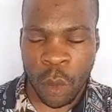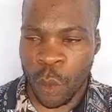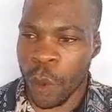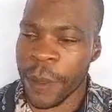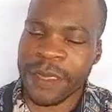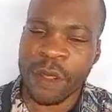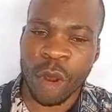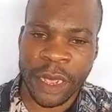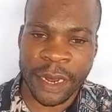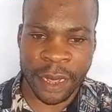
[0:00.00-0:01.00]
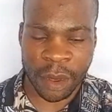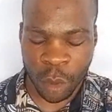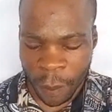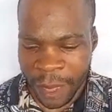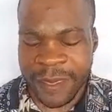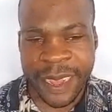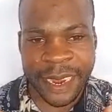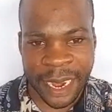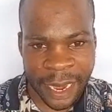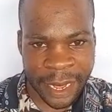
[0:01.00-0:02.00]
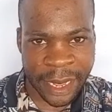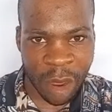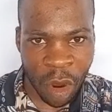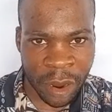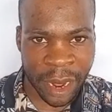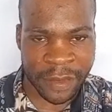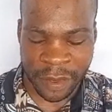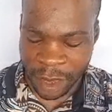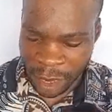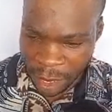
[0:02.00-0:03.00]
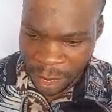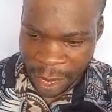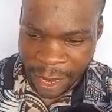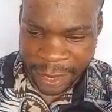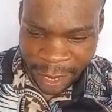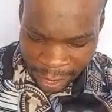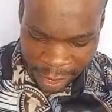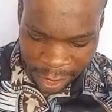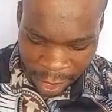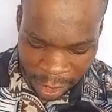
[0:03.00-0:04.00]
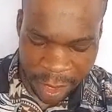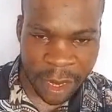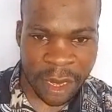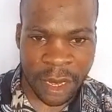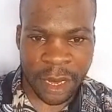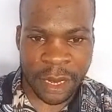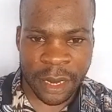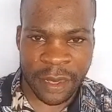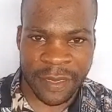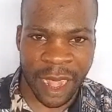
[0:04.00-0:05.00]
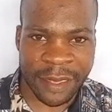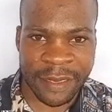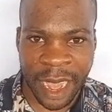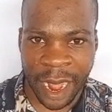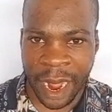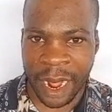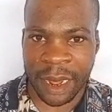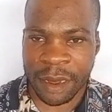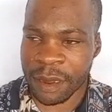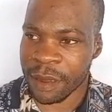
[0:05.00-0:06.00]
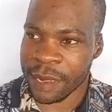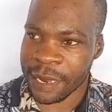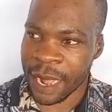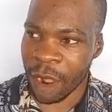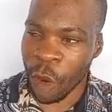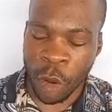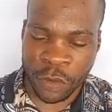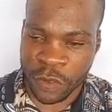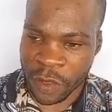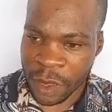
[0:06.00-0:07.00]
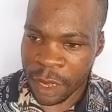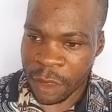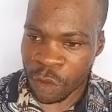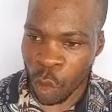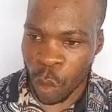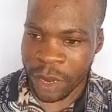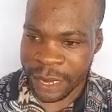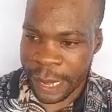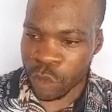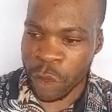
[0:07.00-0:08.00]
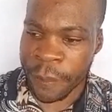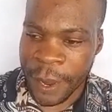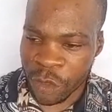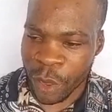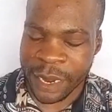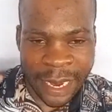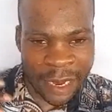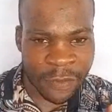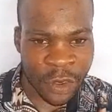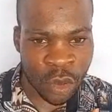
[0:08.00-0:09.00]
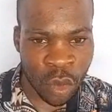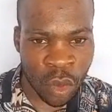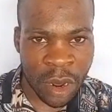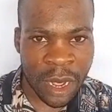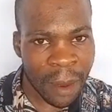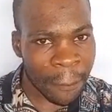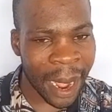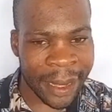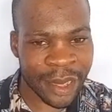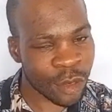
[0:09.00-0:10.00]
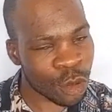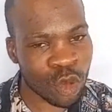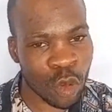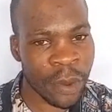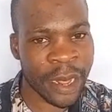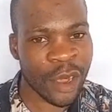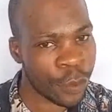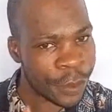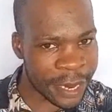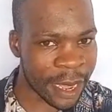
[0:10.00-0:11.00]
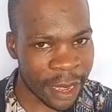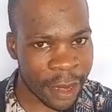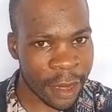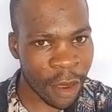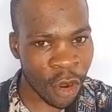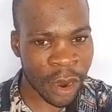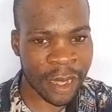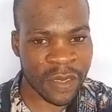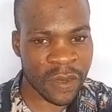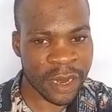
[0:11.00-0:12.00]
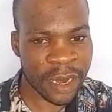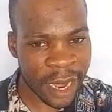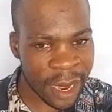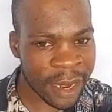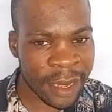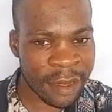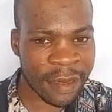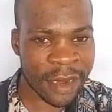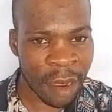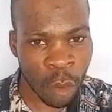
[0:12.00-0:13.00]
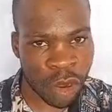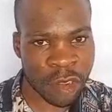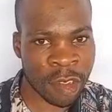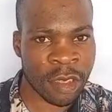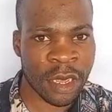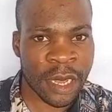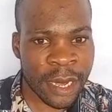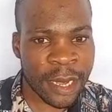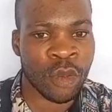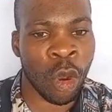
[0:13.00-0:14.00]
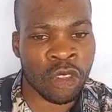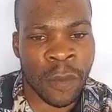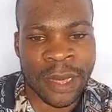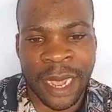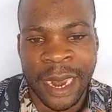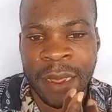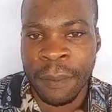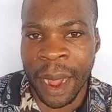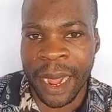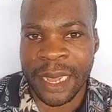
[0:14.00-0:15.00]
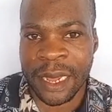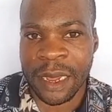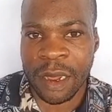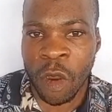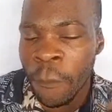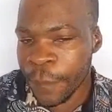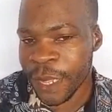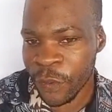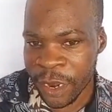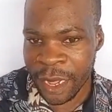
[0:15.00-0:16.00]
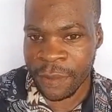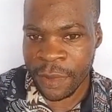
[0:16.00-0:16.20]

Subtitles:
log in there, when person get the link, all right, they get the link, they start their course. So when they get to a place where they need video, my YouTube link will be there. All right, they click it, they watch it, it will automatically mark complete for them.